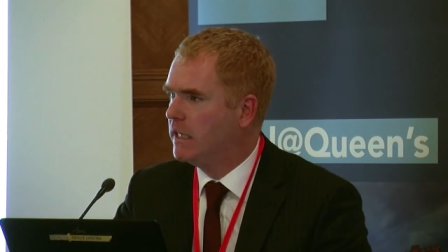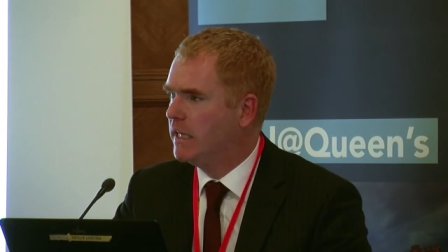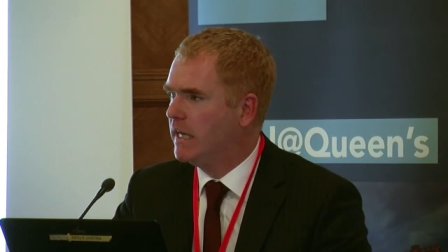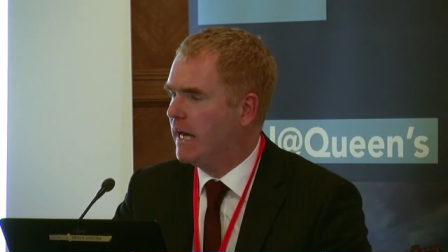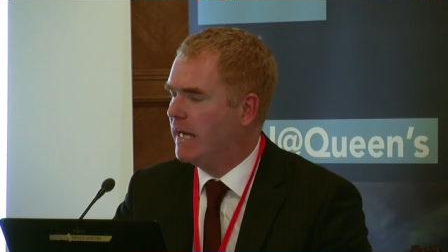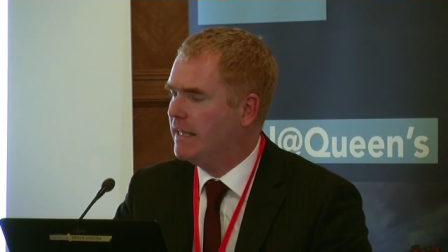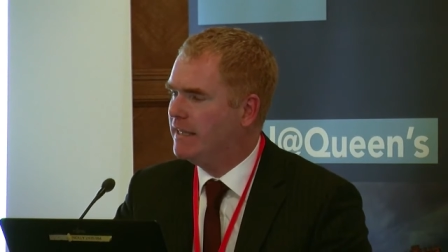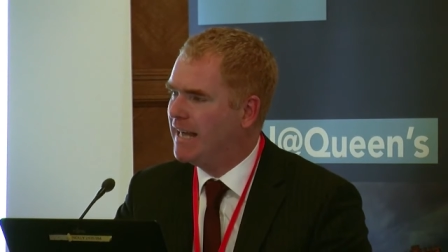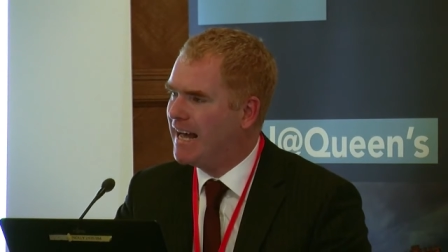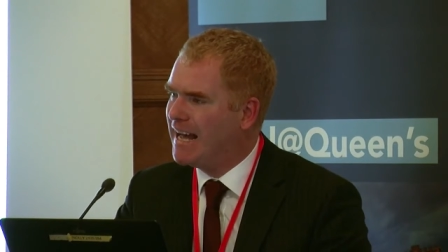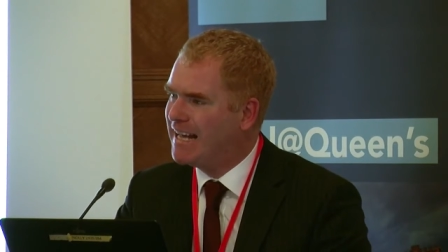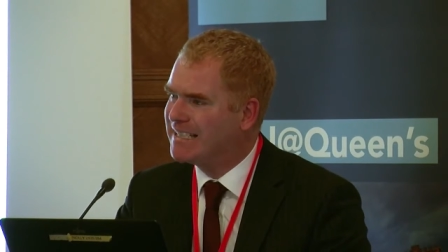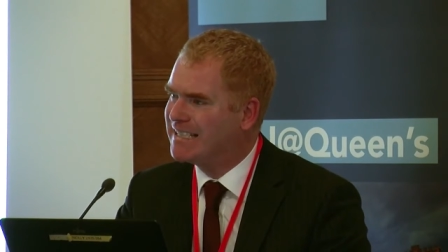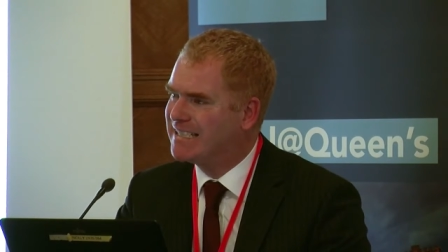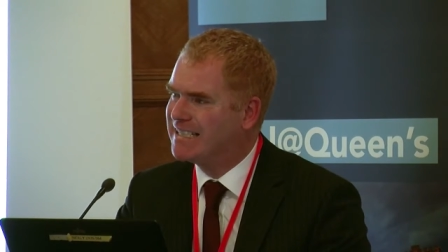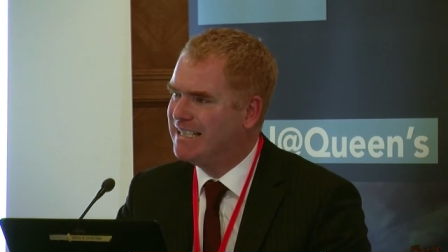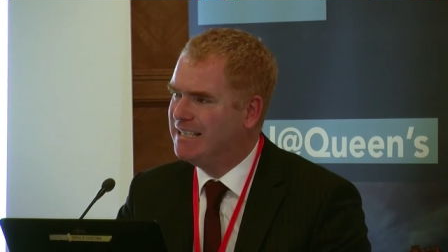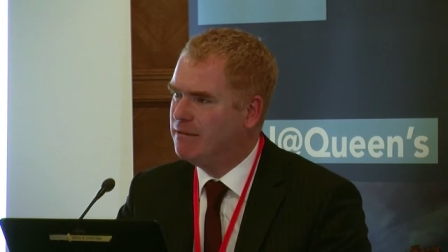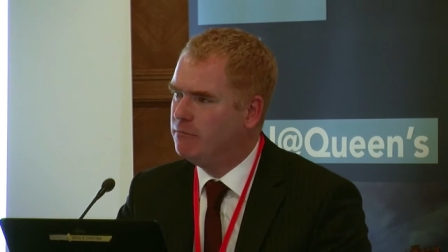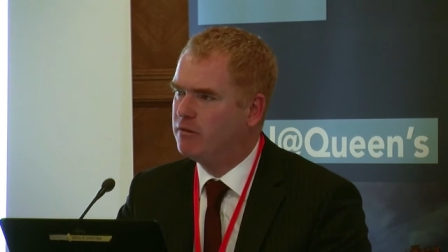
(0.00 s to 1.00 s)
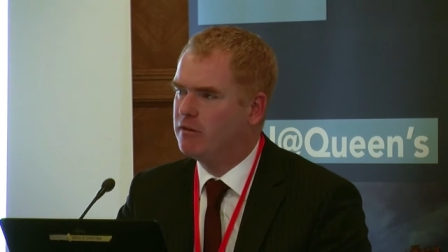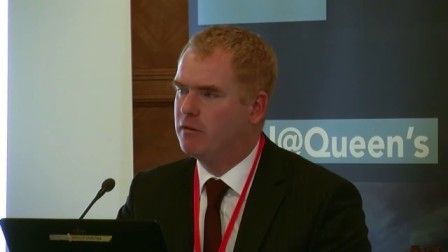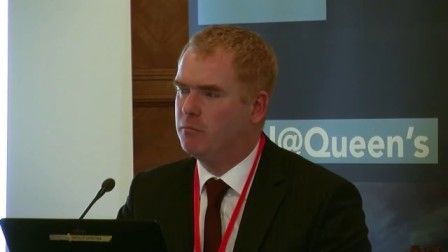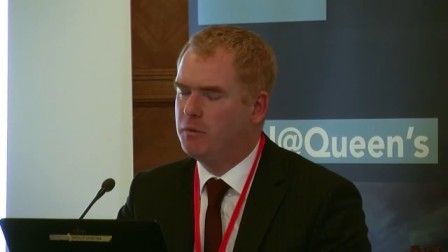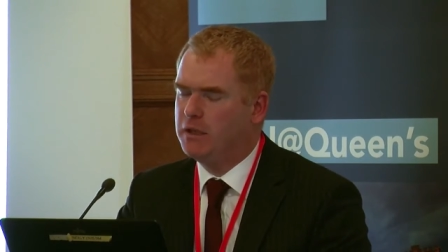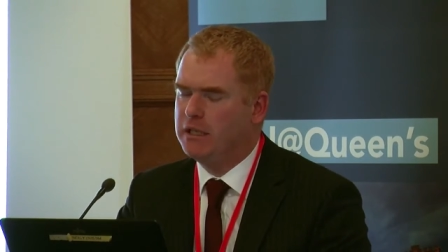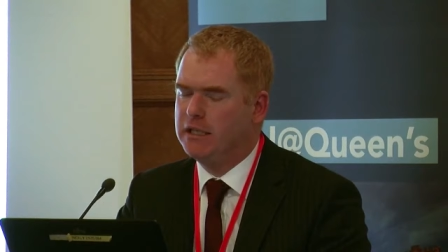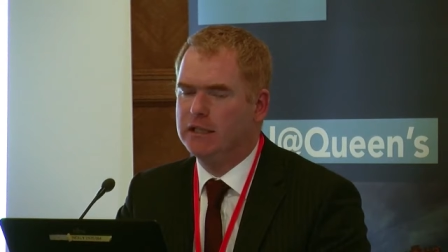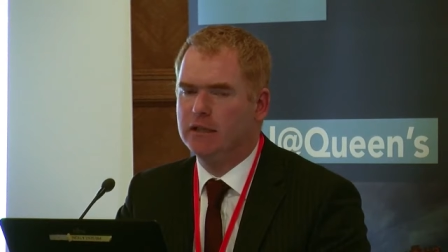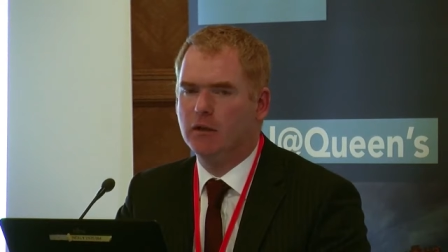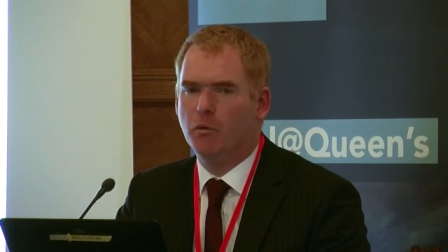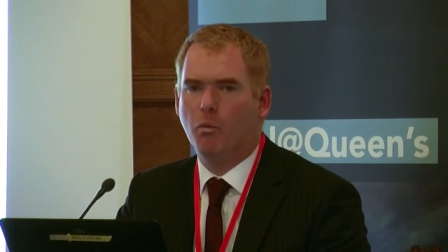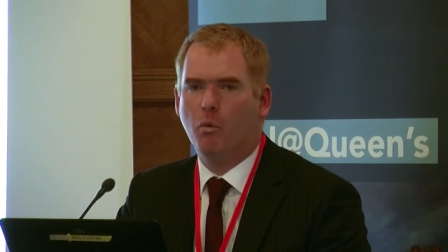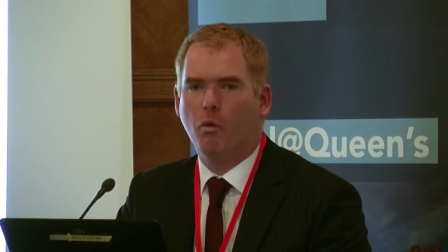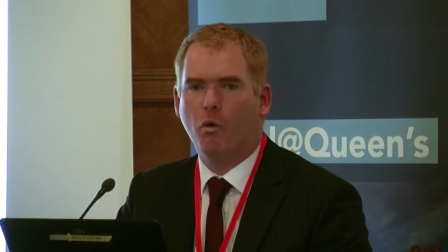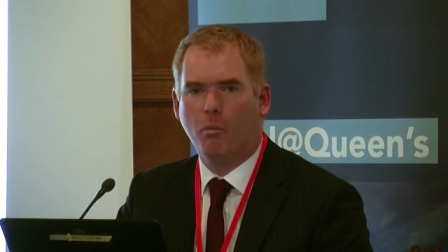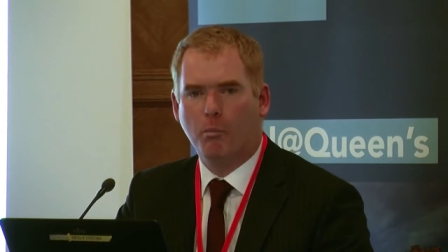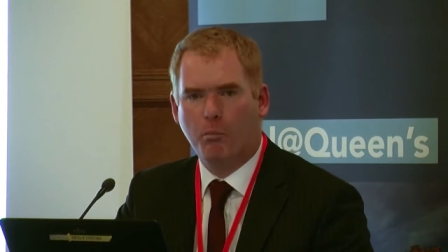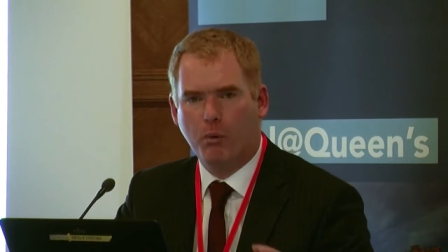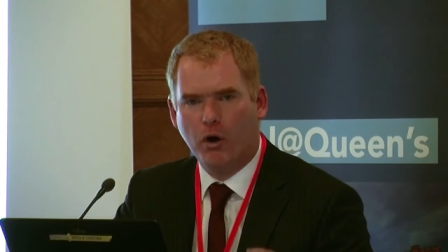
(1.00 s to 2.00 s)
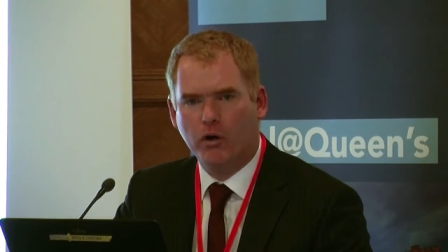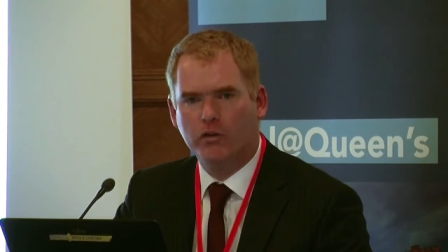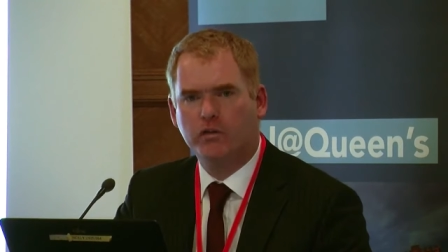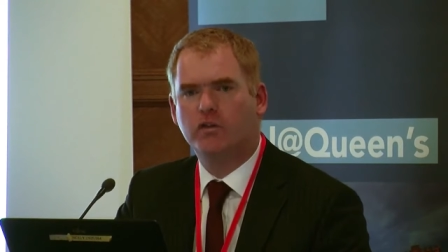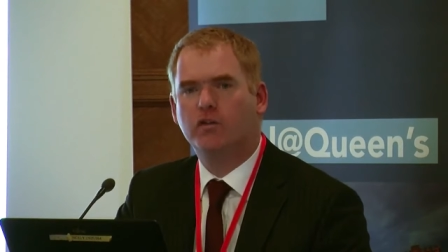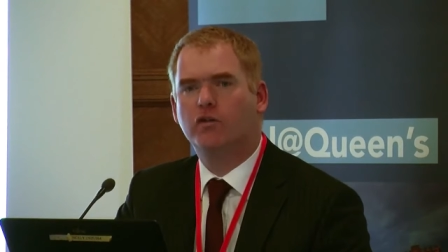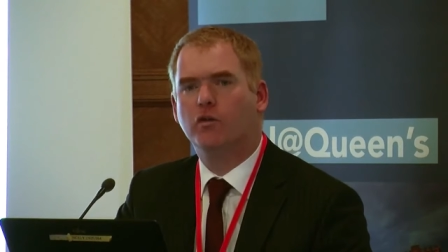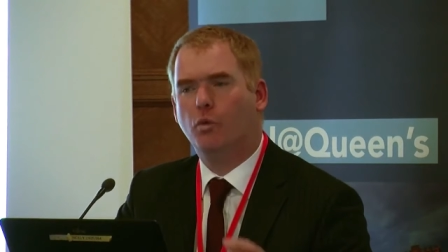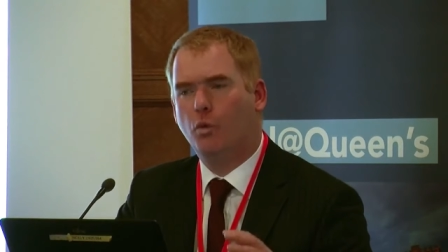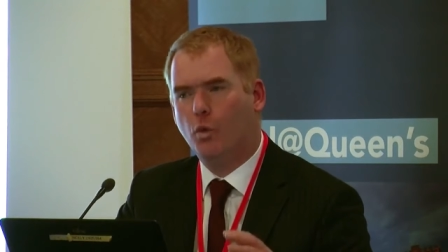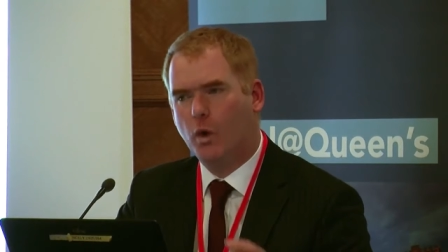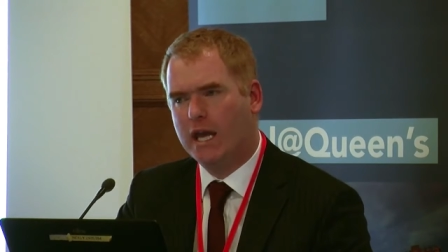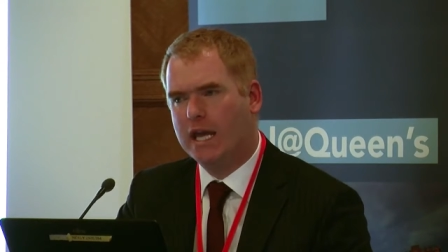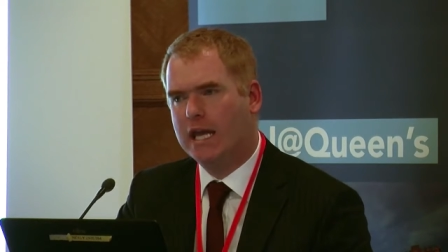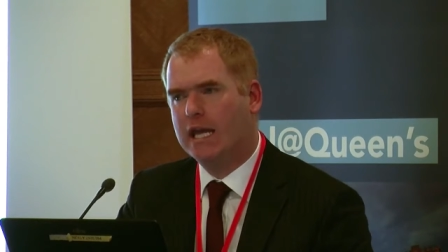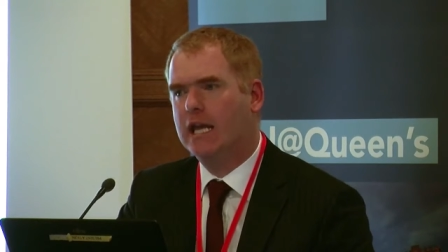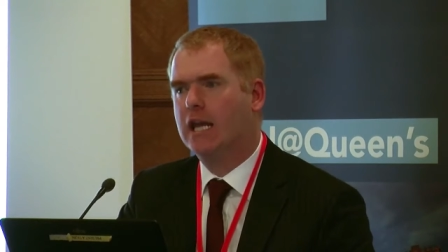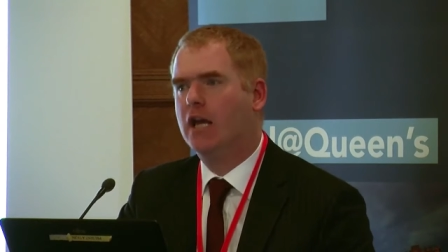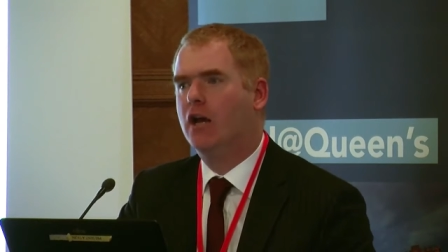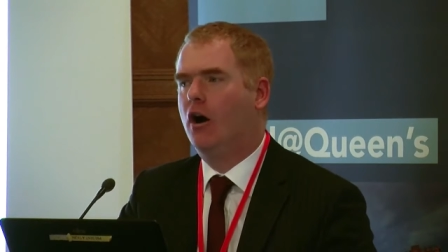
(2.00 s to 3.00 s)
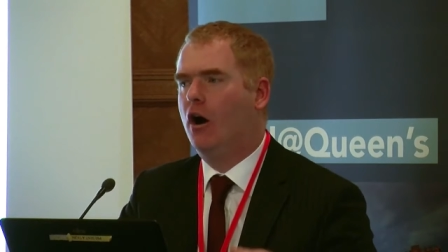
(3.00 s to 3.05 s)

And that seems to be the robust way